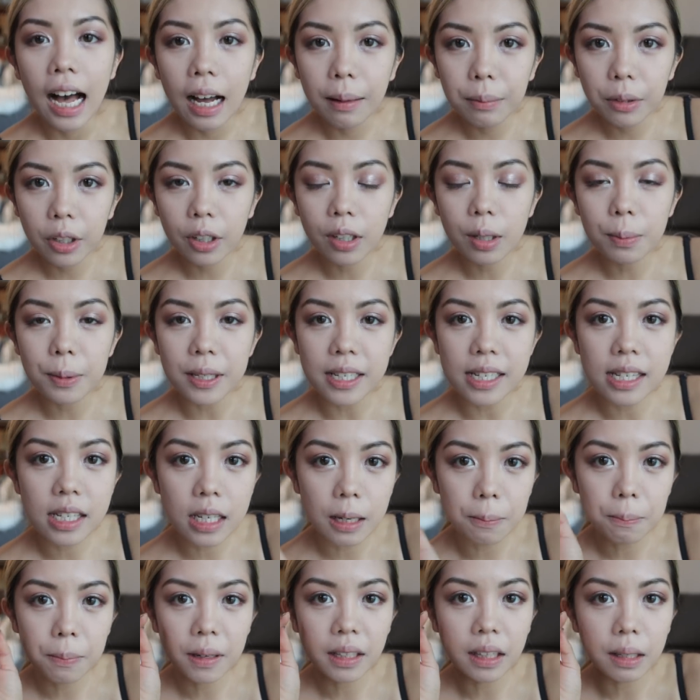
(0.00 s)
I'm gonna be
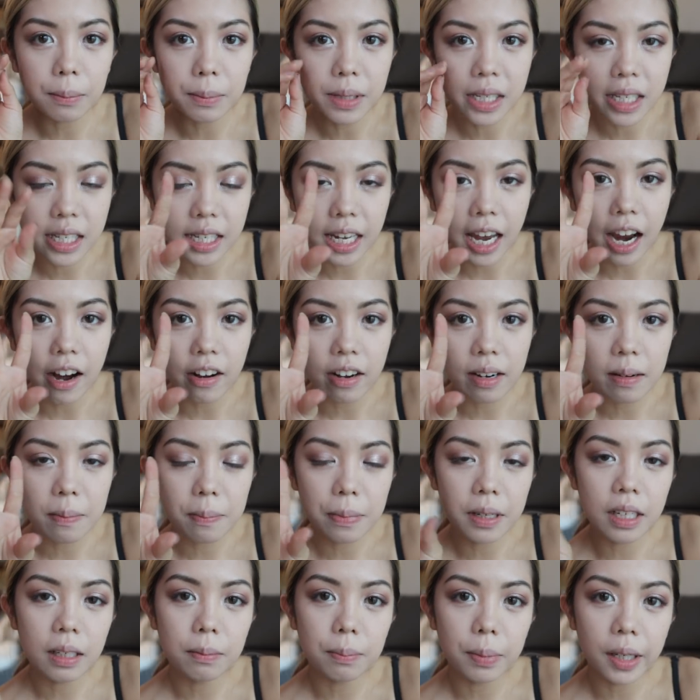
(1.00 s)
skipping the mascara a
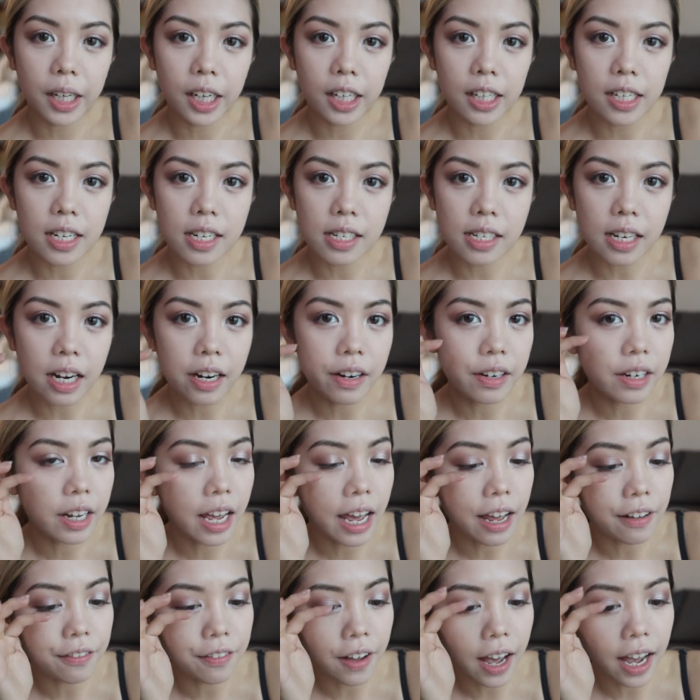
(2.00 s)
bit because I already
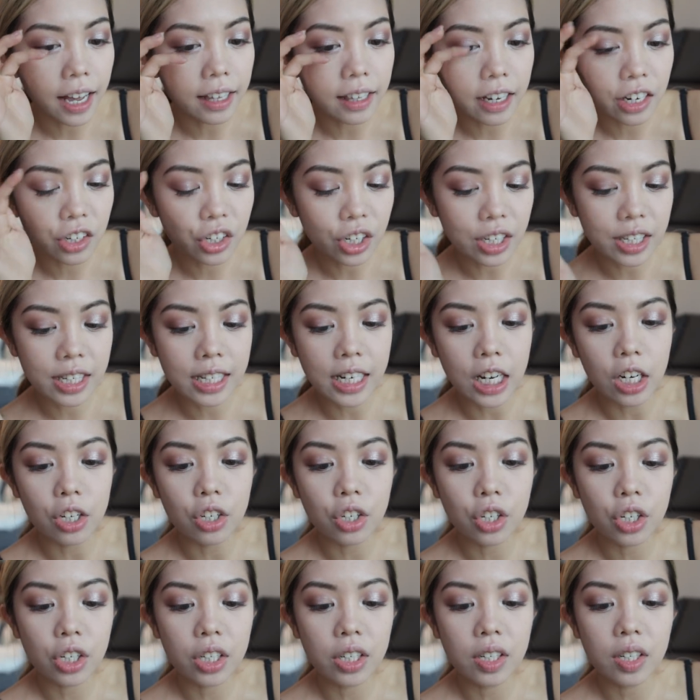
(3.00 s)
have eyelash
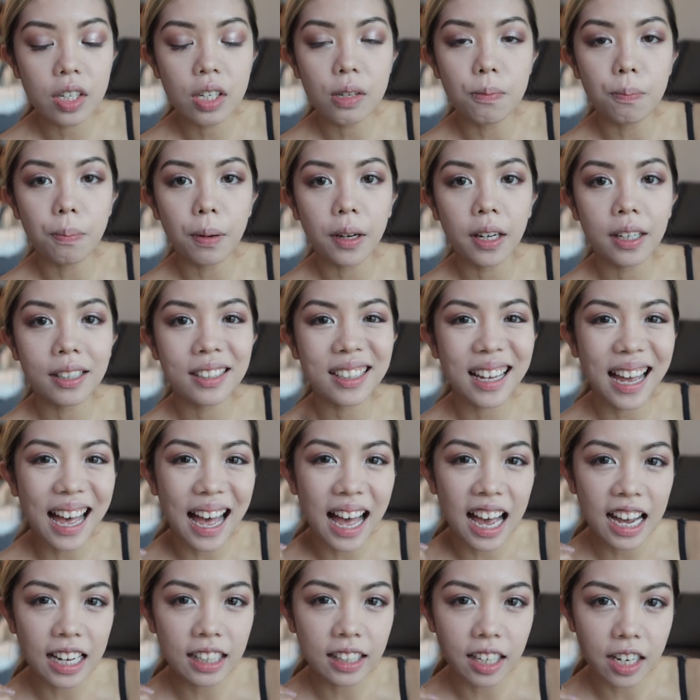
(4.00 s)
extensions, but
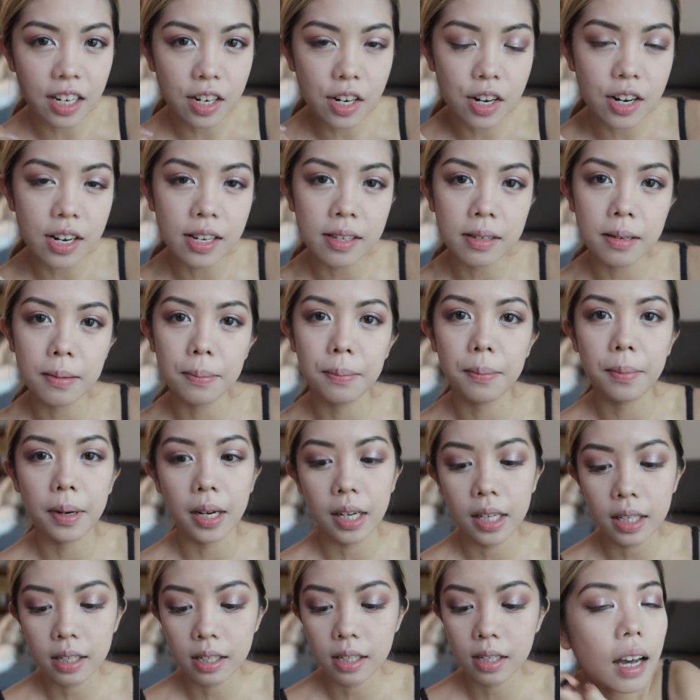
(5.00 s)
eyeliner is a
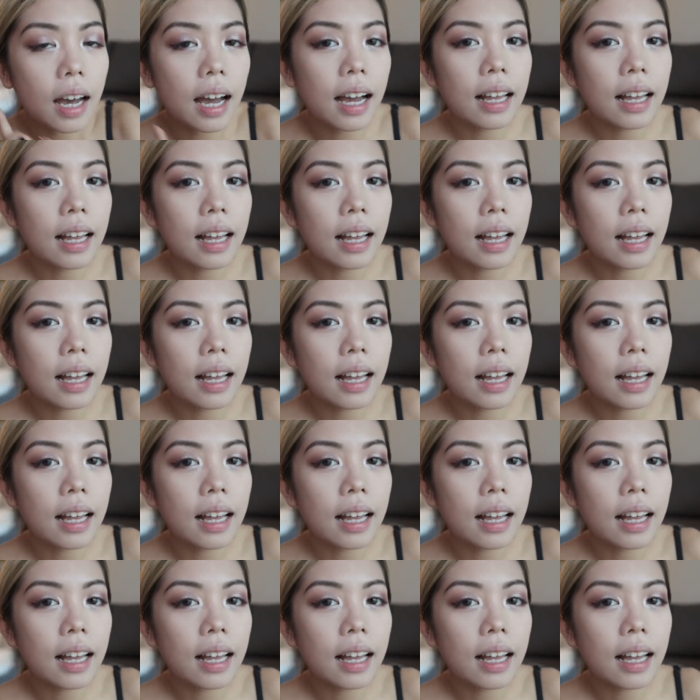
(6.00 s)
must.